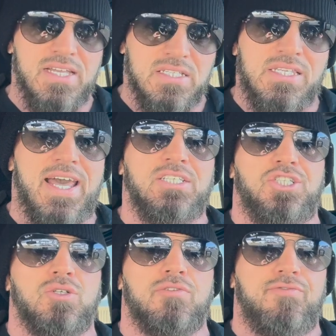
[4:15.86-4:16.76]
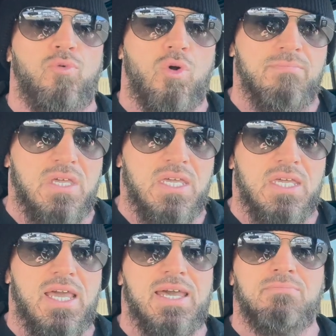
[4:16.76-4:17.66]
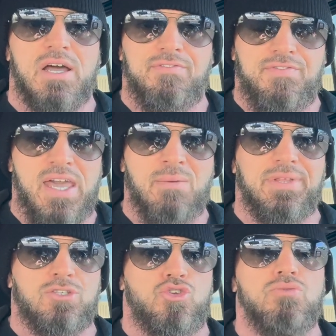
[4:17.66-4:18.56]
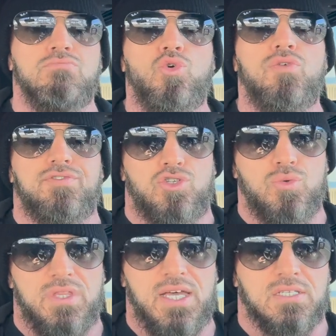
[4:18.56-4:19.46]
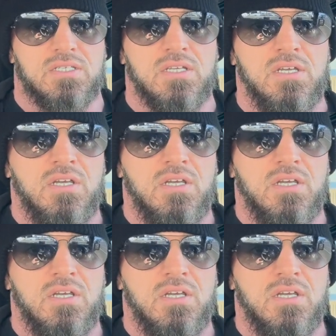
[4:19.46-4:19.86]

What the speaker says: intentional for me and my family to move to this.